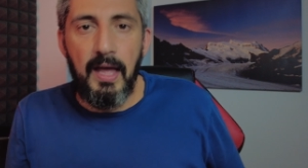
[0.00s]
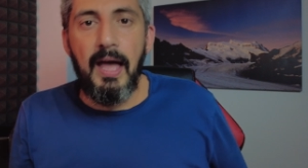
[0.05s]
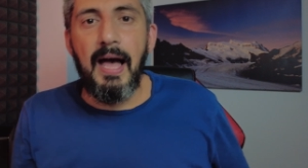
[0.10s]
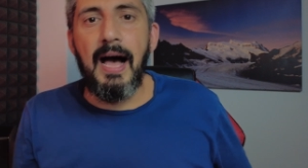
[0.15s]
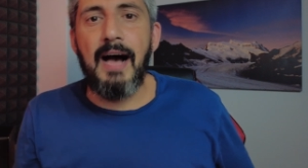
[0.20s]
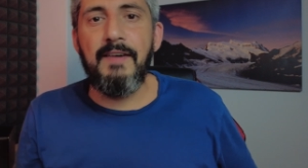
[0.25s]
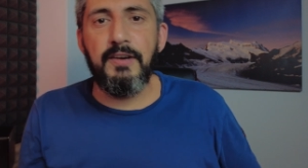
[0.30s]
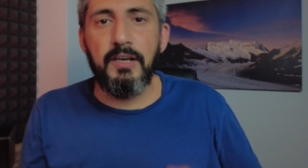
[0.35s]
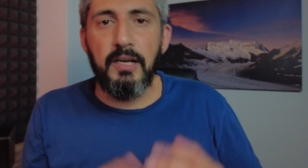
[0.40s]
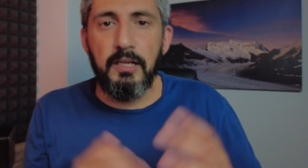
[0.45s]

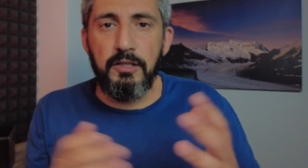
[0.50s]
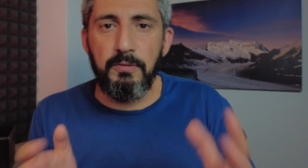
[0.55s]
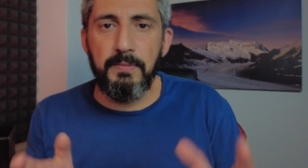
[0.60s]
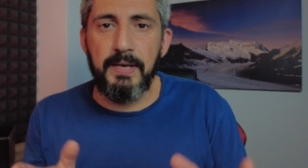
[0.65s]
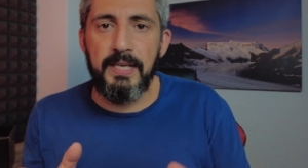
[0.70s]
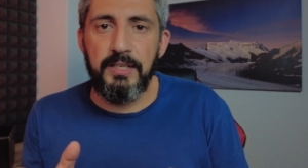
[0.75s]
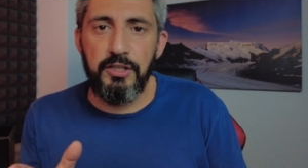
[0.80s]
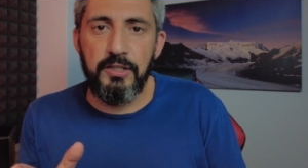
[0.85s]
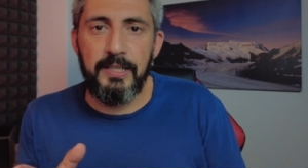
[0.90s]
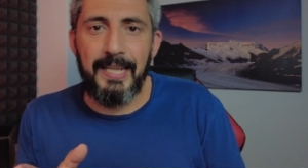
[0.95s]
I forgot to
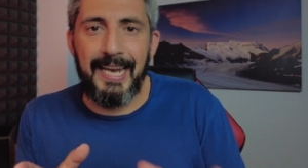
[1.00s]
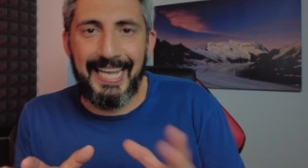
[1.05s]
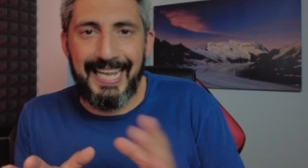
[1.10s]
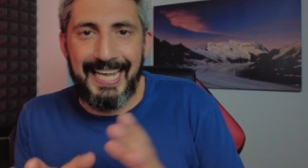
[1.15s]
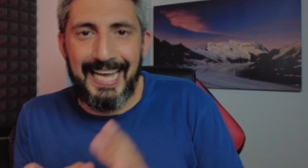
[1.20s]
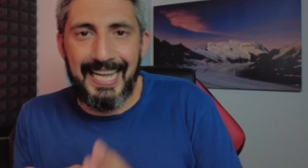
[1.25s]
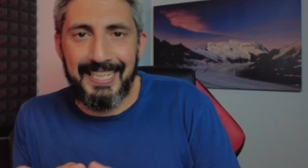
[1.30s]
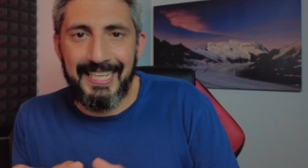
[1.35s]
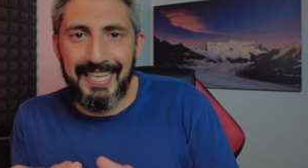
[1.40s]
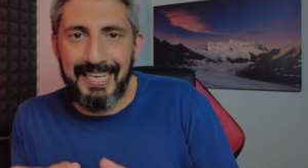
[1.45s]
mention that I
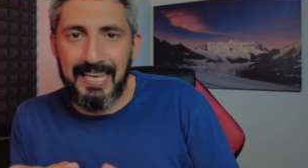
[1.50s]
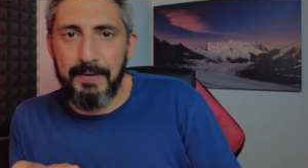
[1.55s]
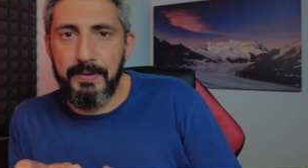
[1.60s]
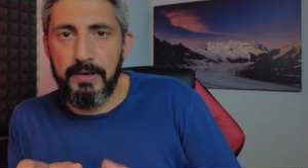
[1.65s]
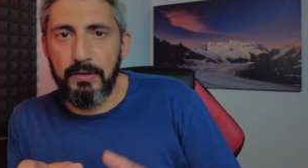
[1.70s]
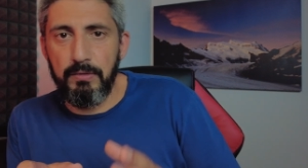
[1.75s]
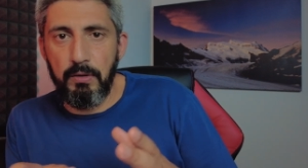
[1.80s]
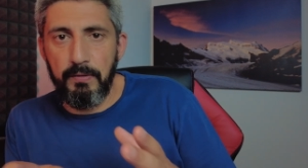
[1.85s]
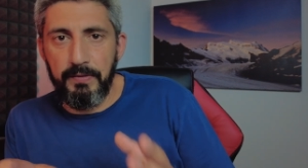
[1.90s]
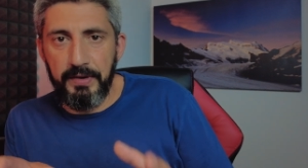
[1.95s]
got the camera
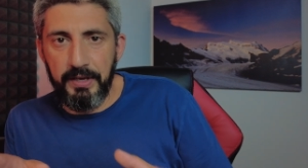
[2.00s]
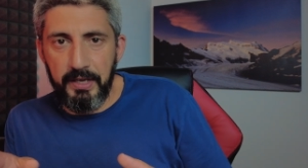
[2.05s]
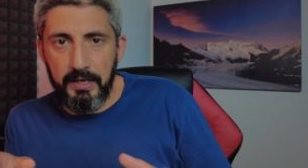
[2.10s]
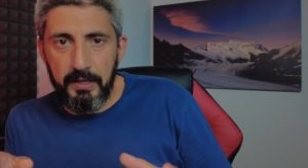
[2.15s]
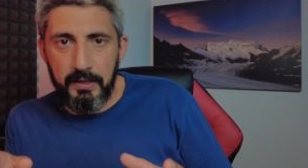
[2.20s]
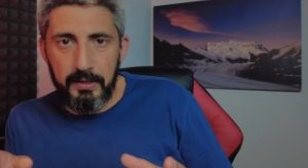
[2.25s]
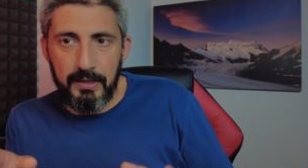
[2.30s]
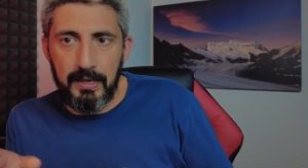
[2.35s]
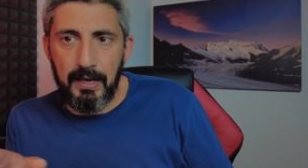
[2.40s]
to overheat.